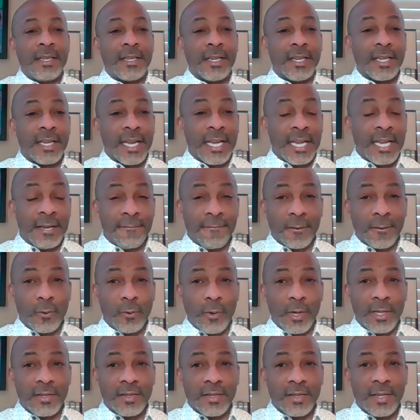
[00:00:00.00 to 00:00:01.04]
good
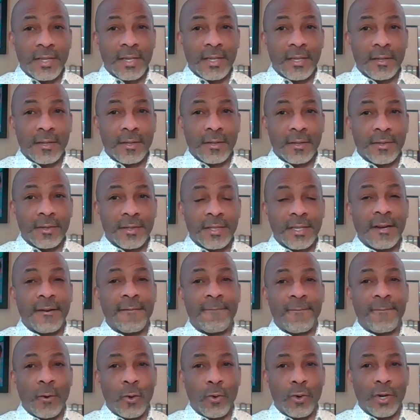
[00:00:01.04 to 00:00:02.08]
influence skills, a
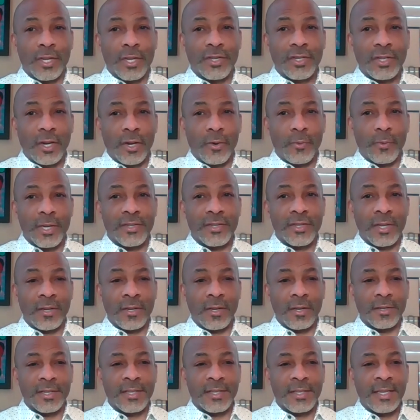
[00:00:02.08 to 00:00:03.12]
focus on
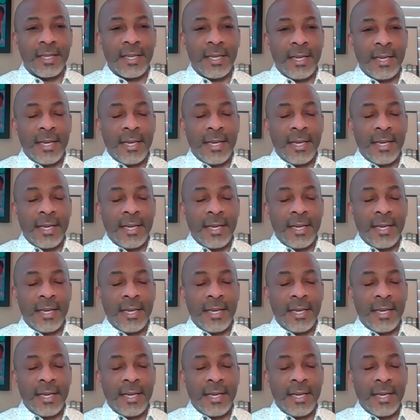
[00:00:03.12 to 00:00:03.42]
results,